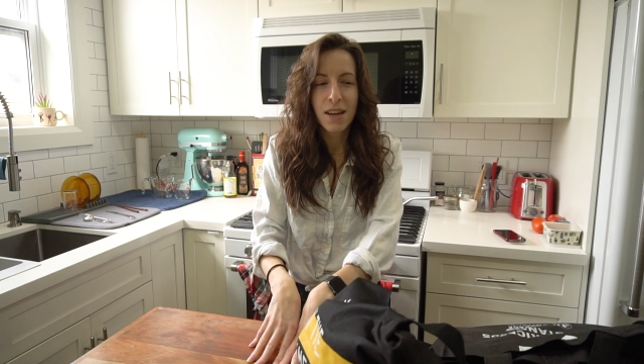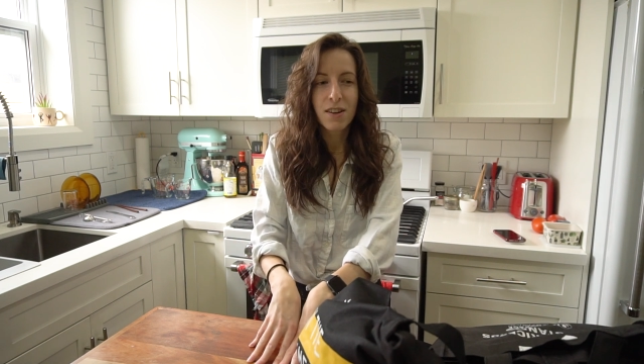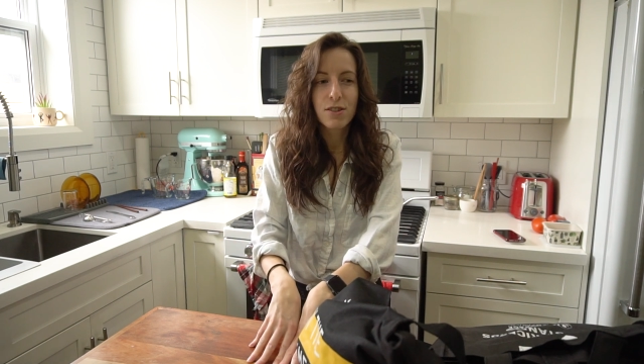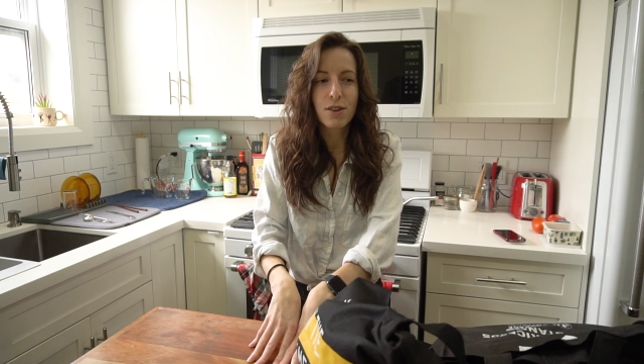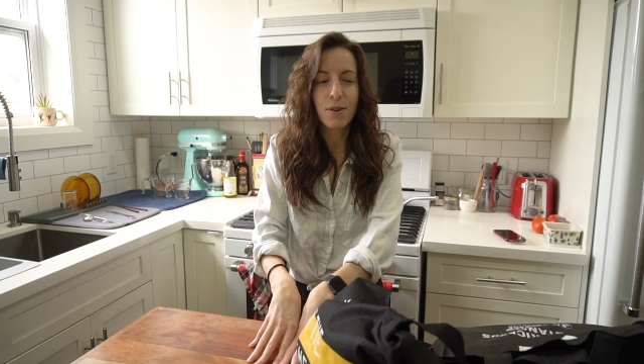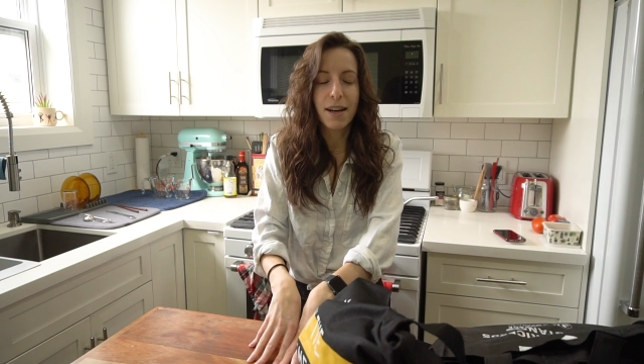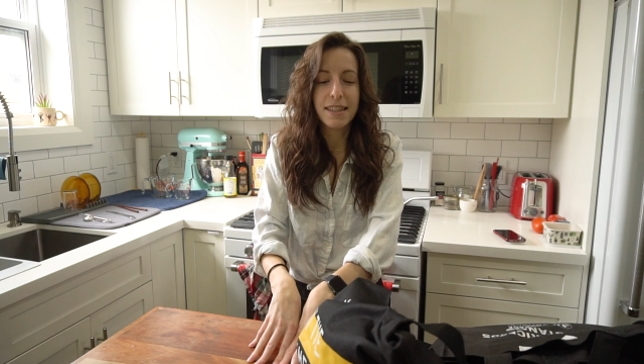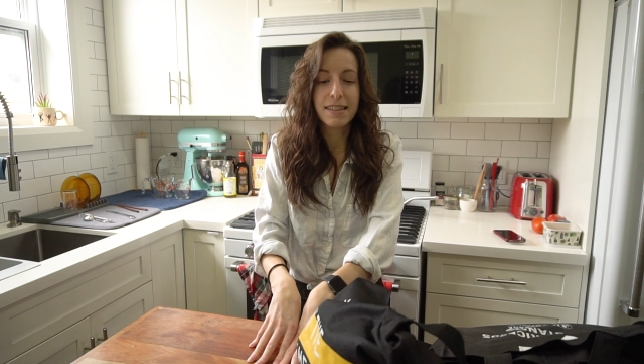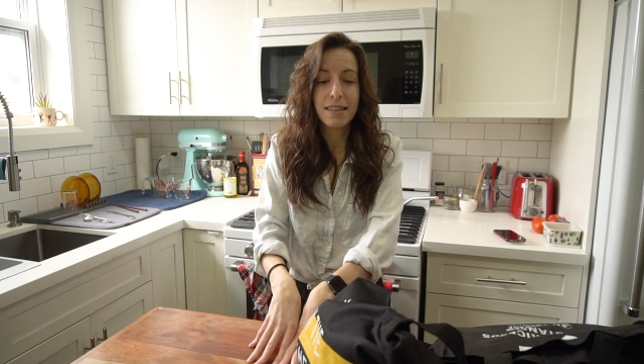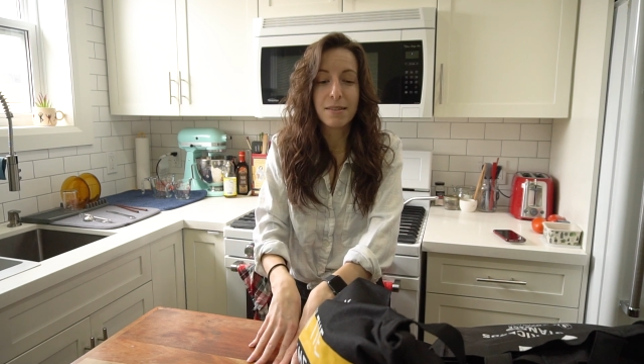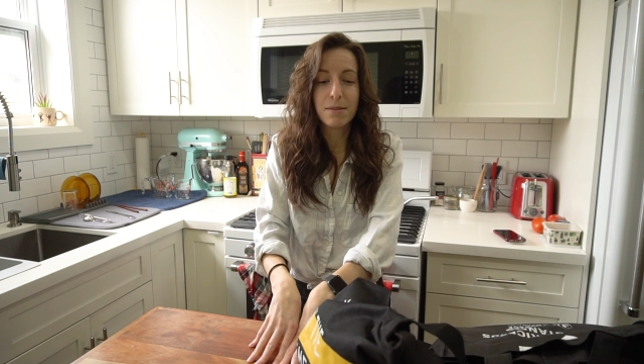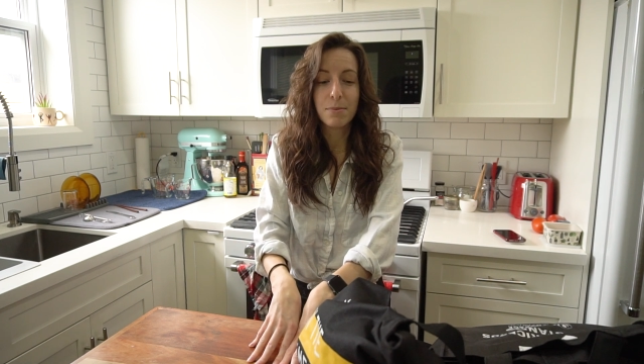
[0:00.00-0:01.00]
So I
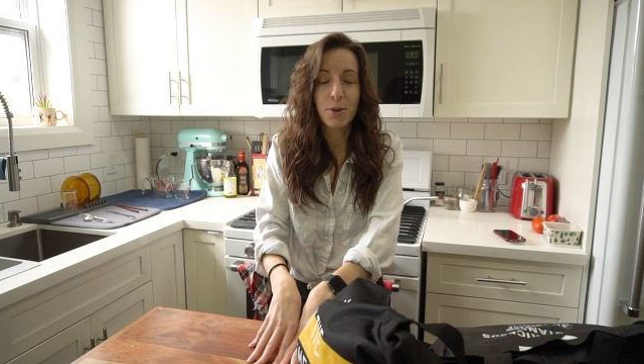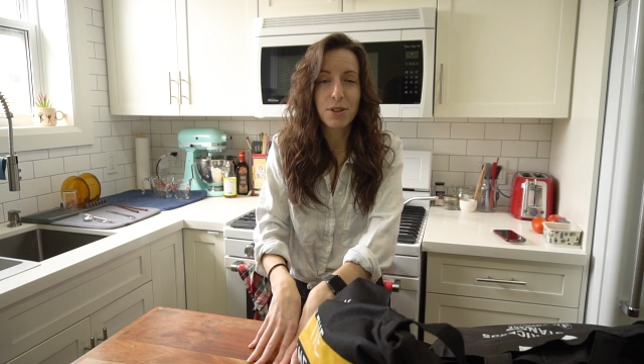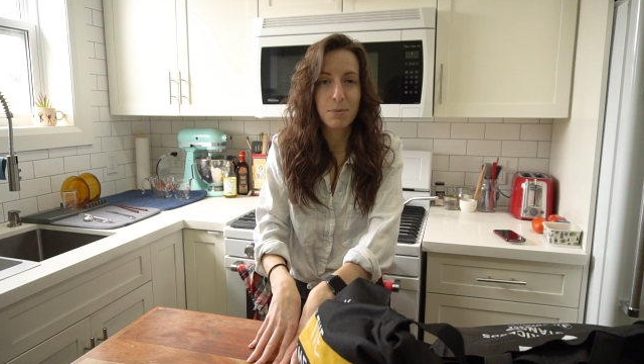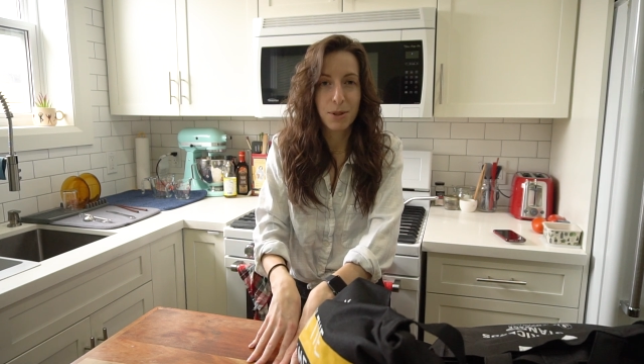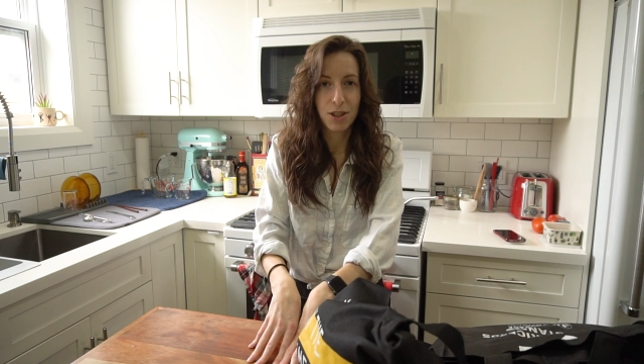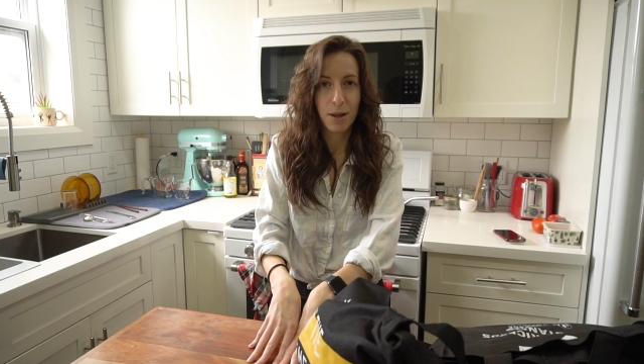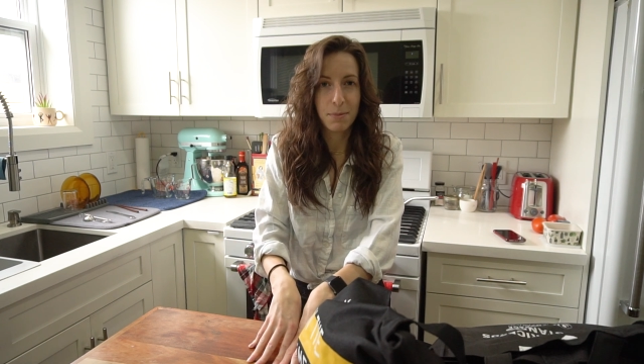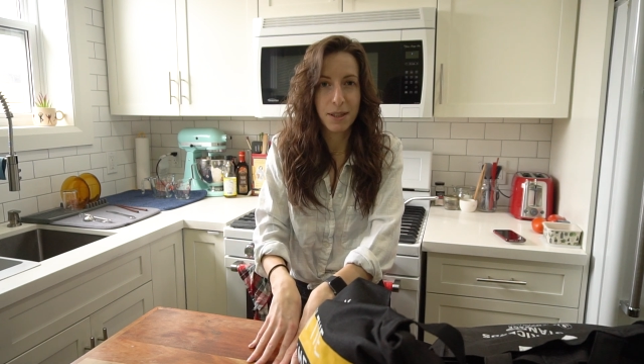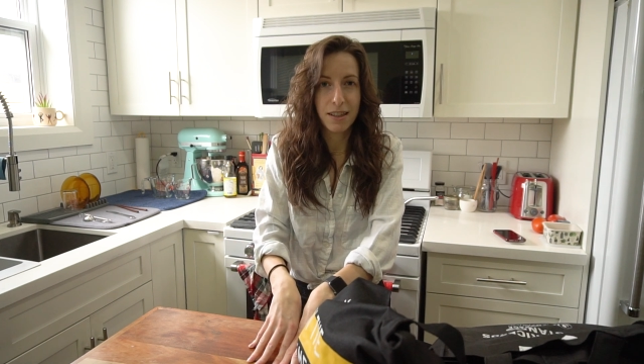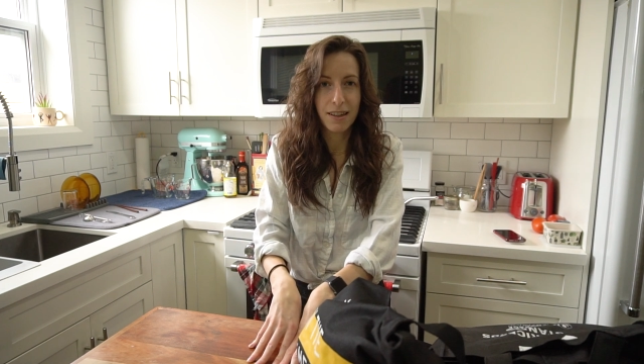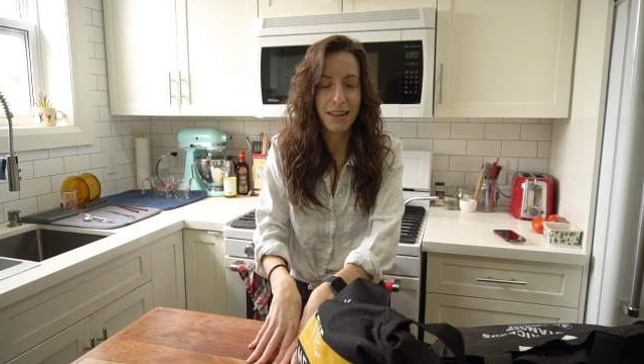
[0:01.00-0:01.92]
did most of my shopping there,